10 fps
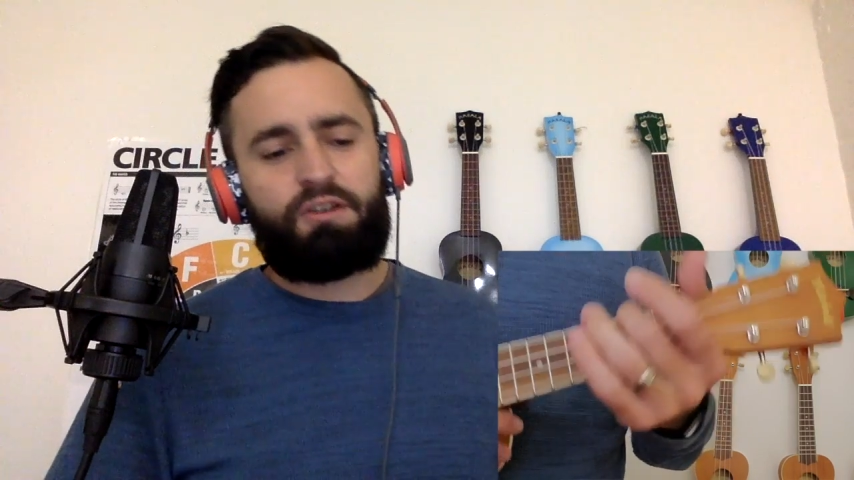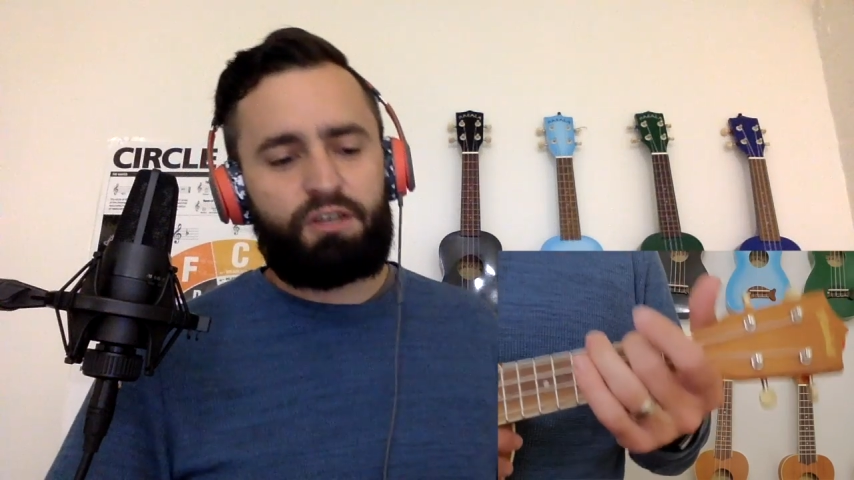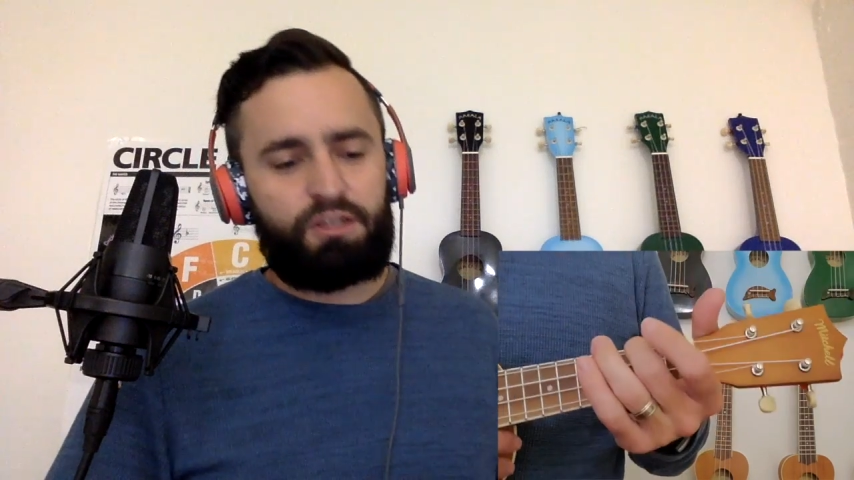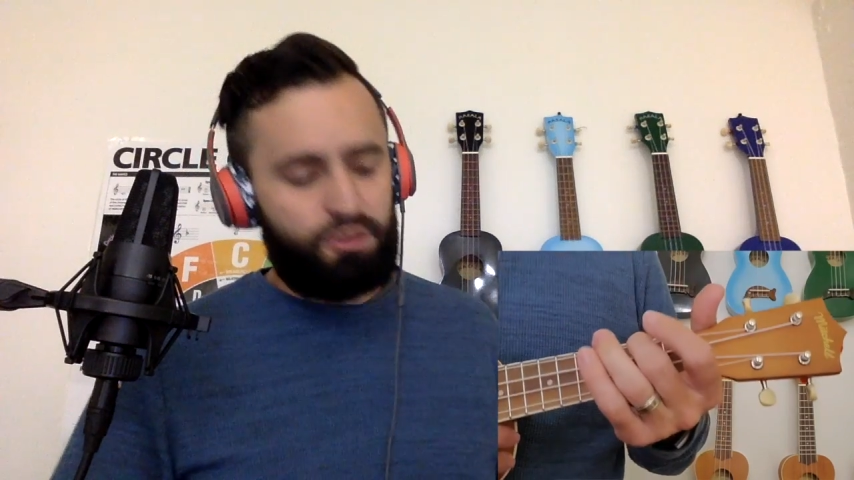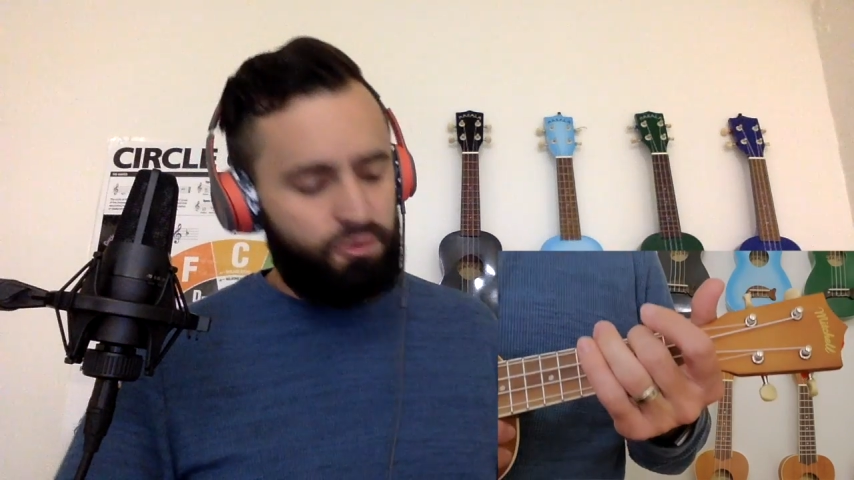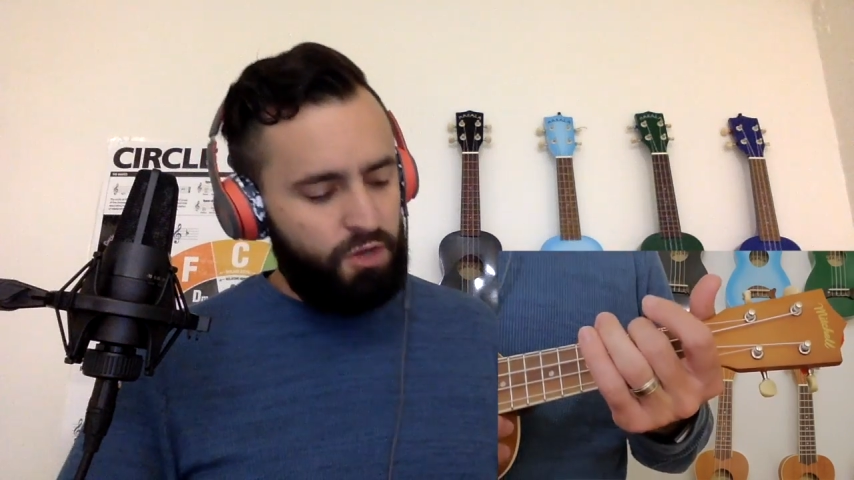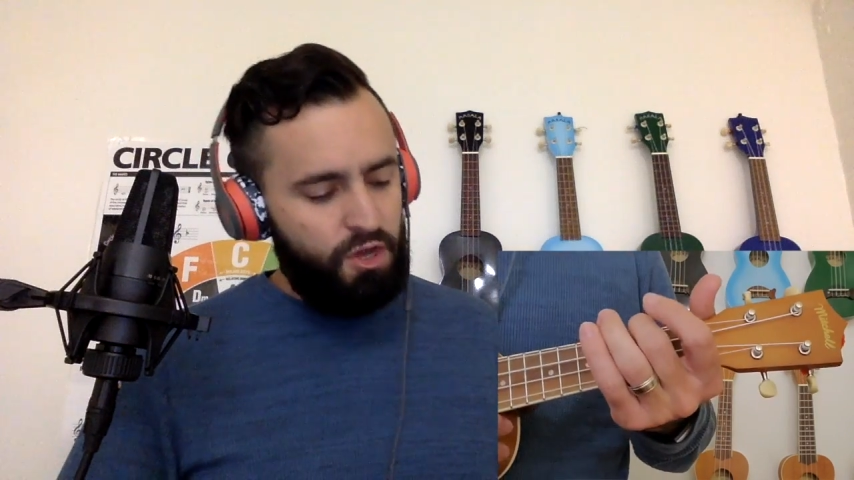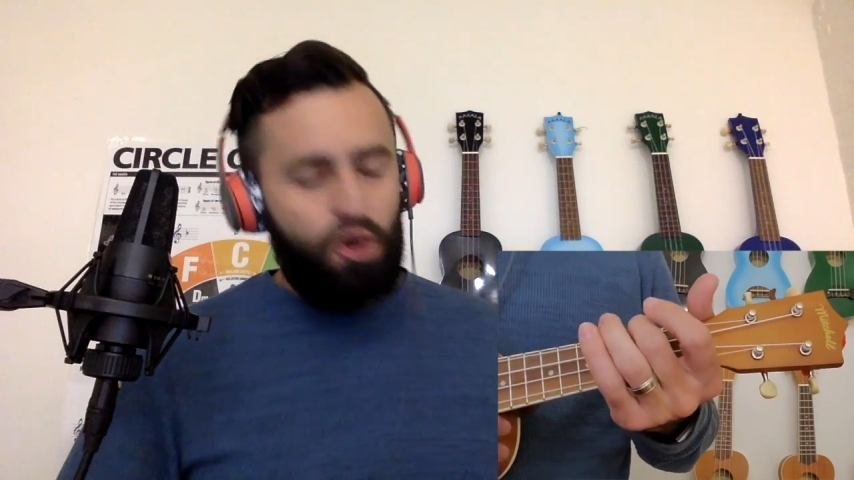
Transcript: You could do